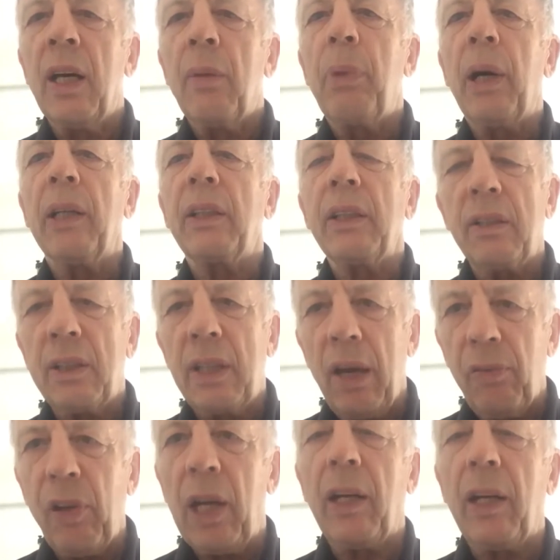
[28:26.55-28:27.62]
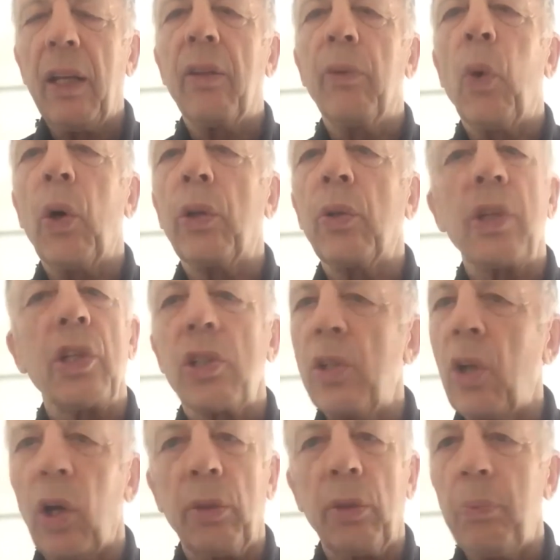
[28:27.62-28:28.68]
But definitely the water is
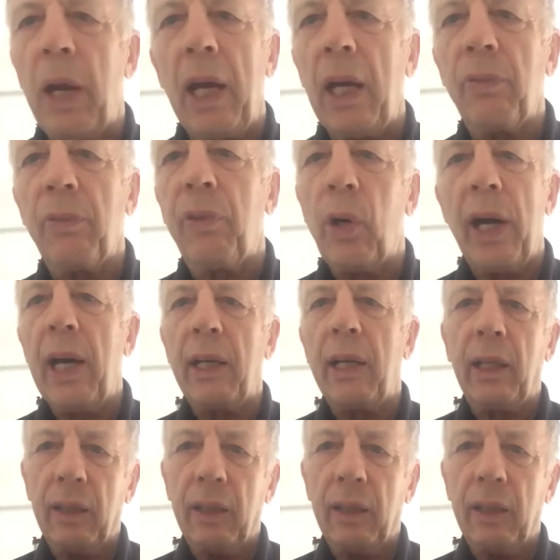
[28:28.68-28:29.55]
not made for adding